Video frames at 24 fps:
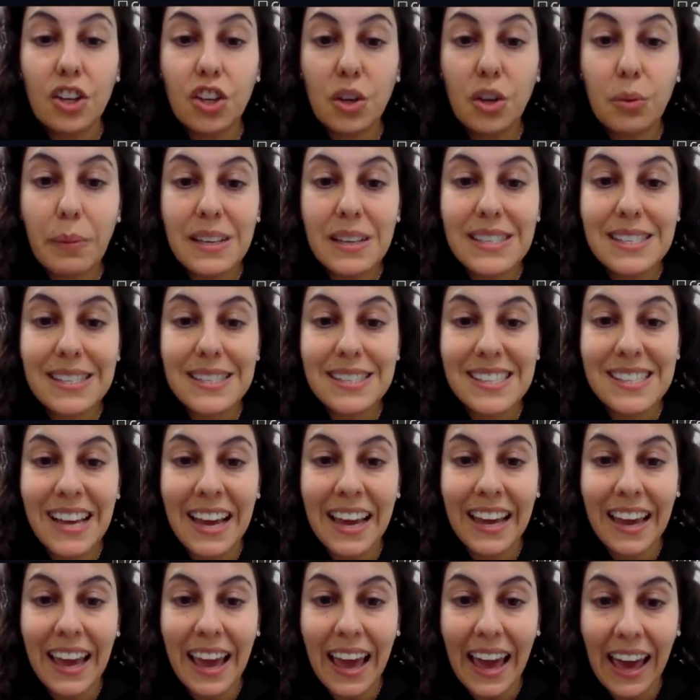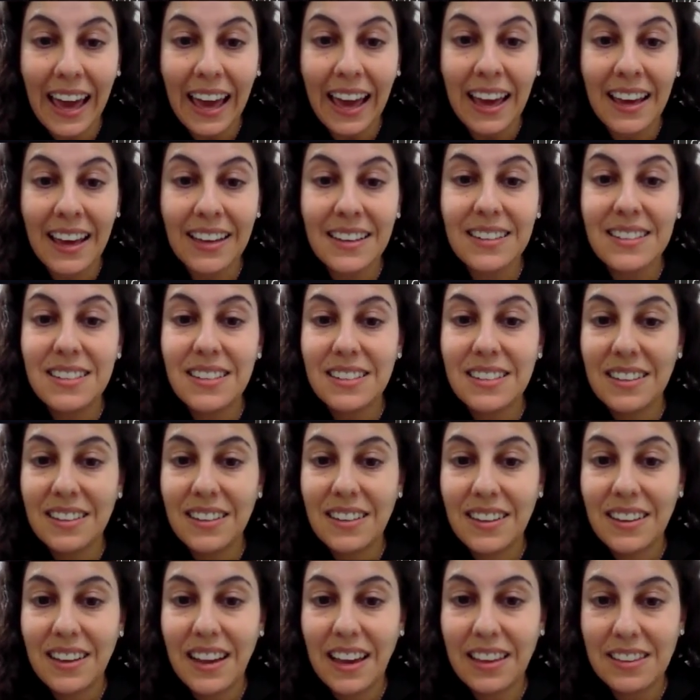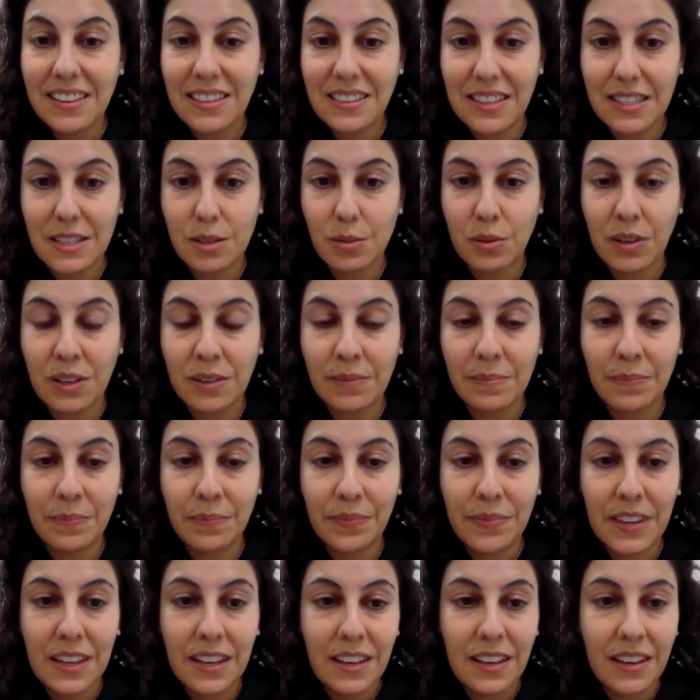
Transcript: you must say and then this one.